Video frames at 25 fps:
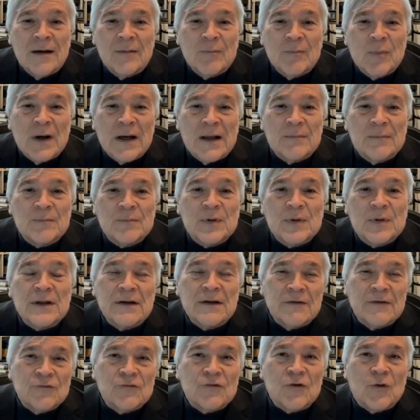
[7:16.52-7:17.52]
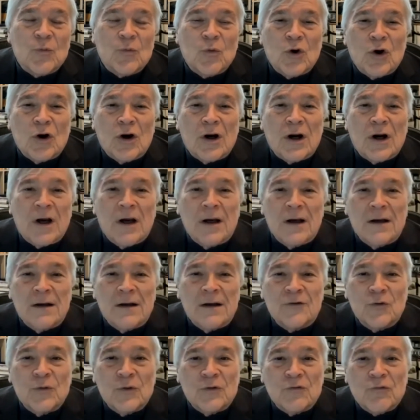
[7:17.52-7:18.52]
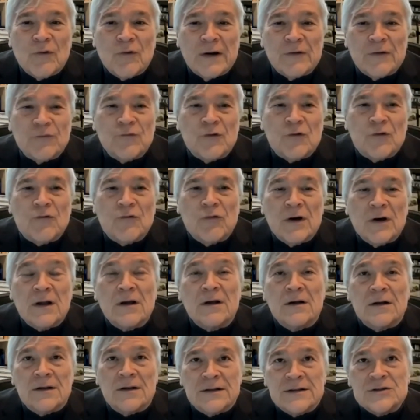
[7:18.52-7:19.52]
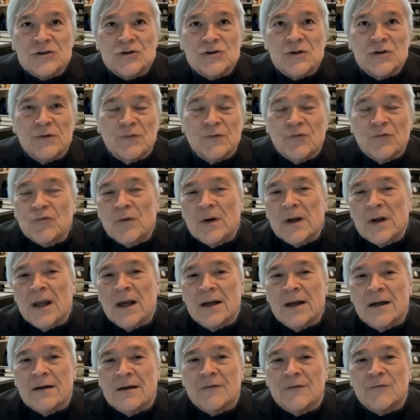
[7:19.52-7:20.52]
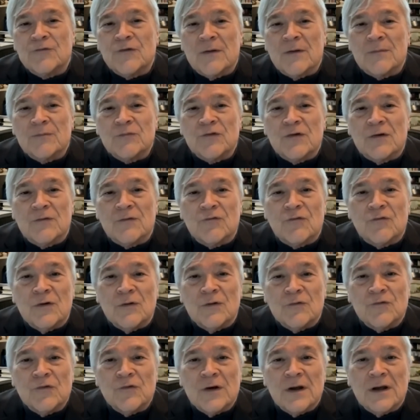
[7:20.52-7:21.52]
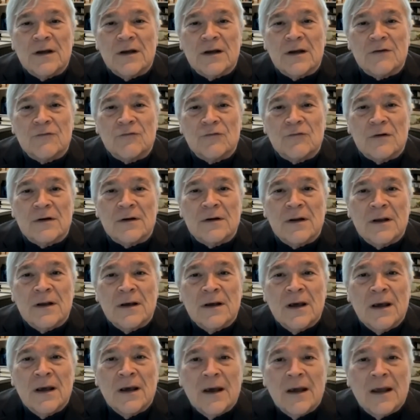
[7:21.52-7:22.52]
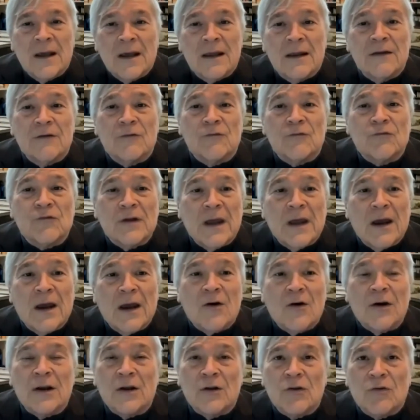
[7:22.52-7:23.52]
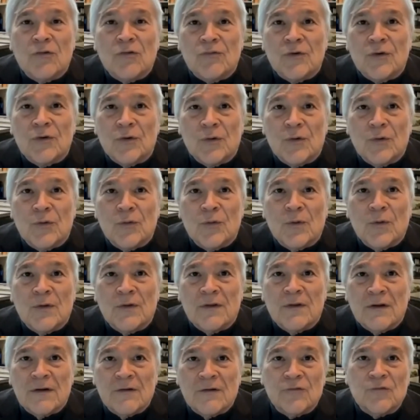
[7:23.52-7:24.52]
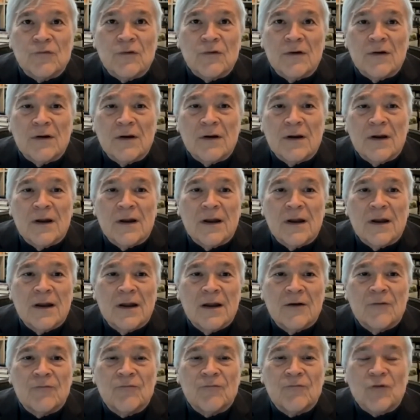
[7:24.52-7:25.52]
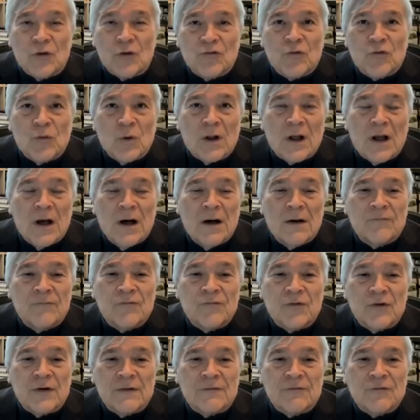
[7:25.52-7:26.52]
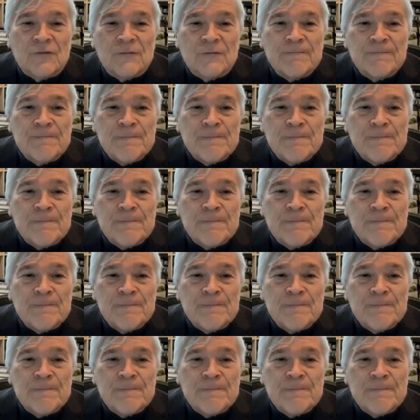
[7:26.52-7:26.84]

but I'm pleased to work to address the critical issues related to substance use and addiction is carrying through this virtual conference.